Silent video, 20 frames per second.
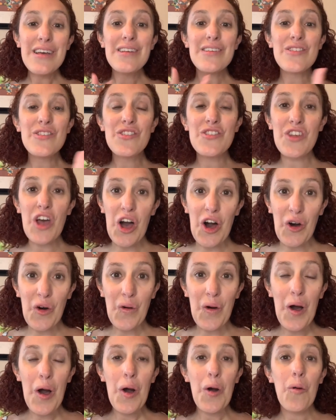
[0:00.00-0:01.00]

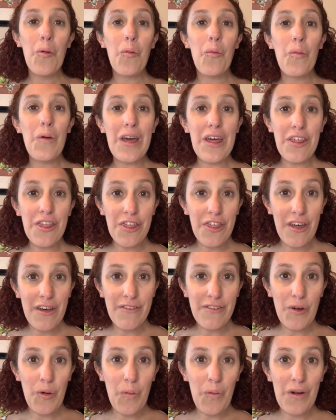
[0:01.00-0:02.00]
So with,
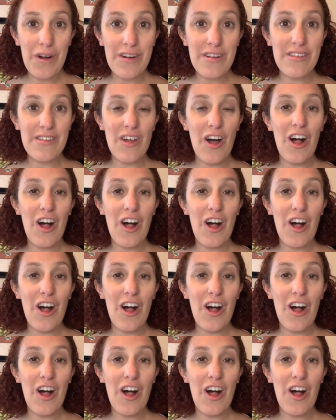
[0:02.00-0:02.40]
of course,